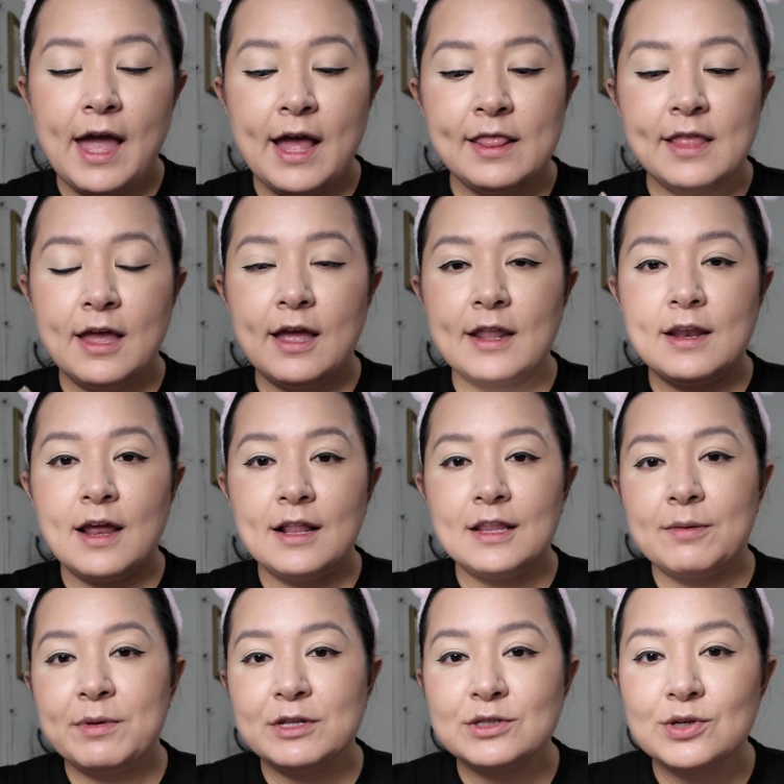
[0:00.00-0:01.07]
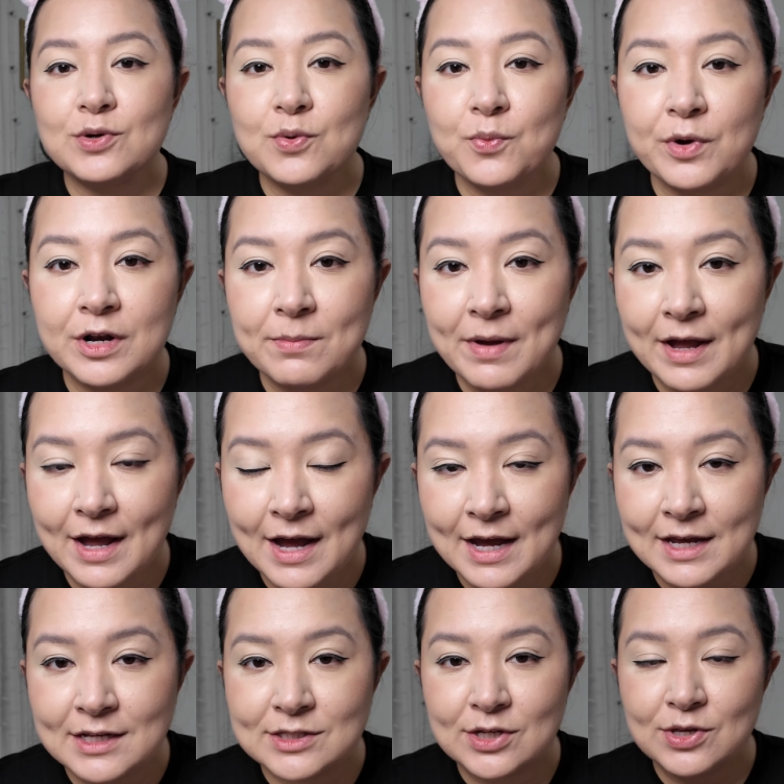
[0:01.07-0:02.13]
And then let me do one of my
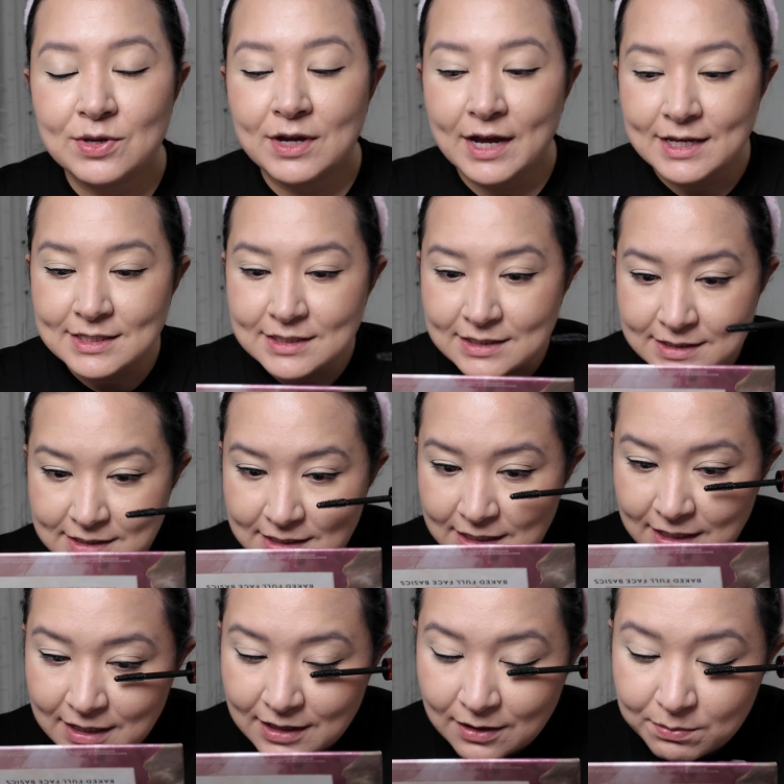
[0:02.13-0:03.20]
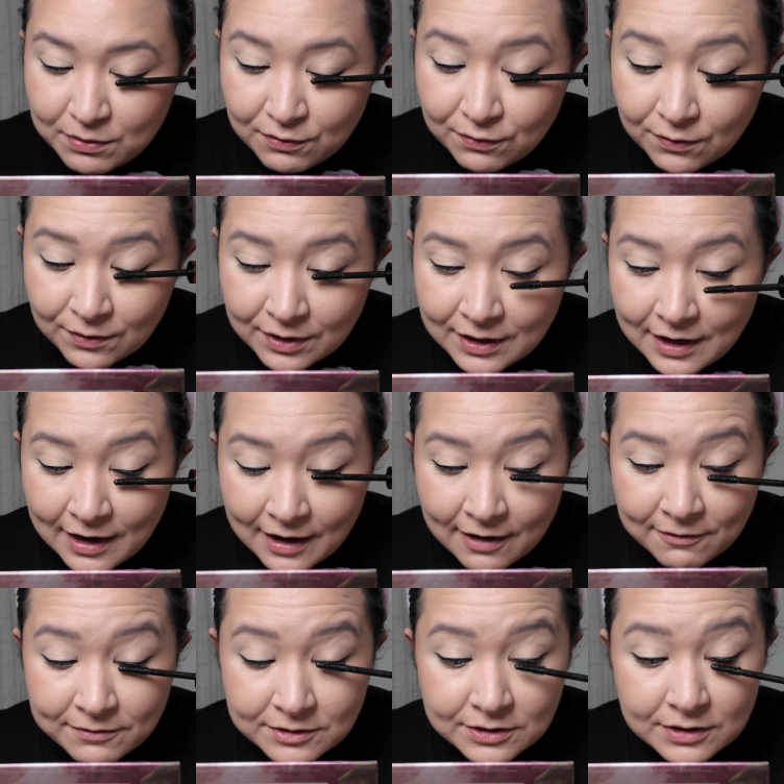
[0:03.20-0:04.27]
eyes so you guys can see a before and
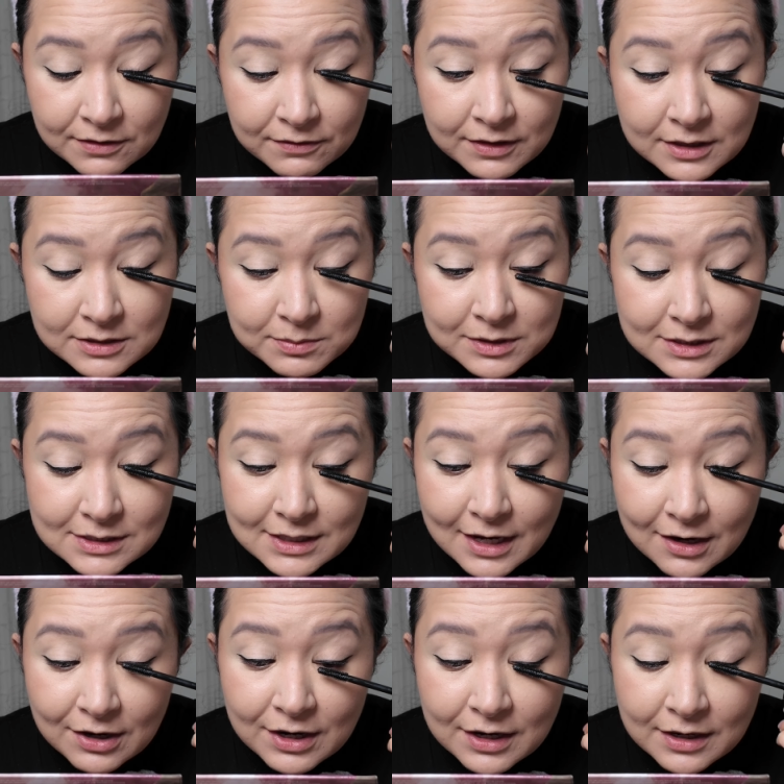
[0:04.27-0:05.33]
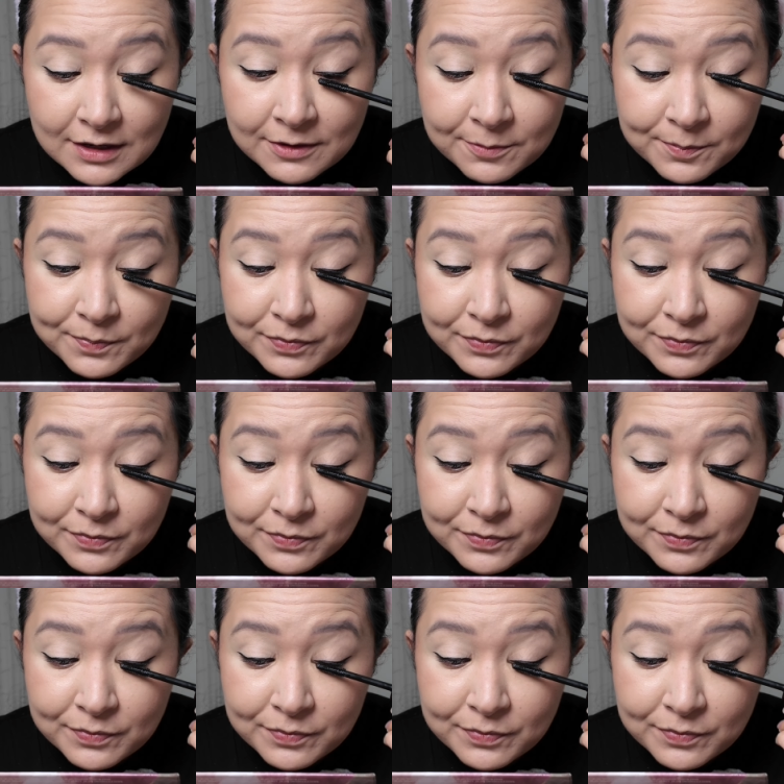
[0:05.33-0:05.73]
after of this mascara.